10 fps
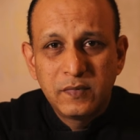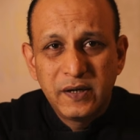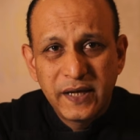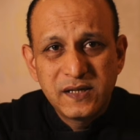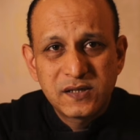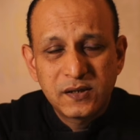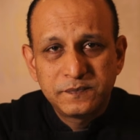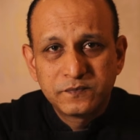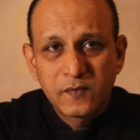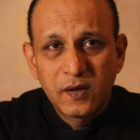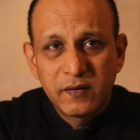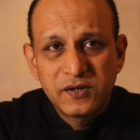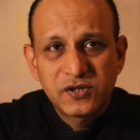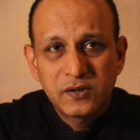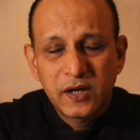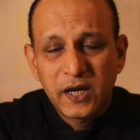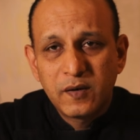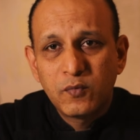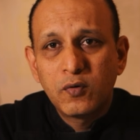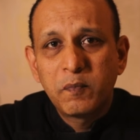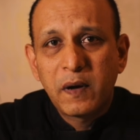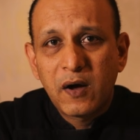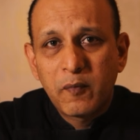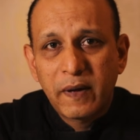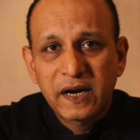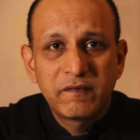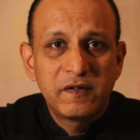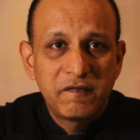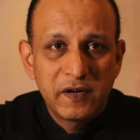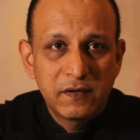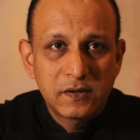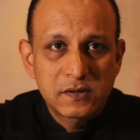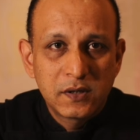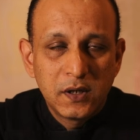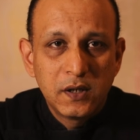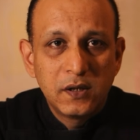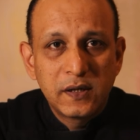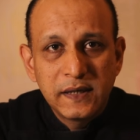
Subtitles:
denser, richer, and more power-packed with flavors. The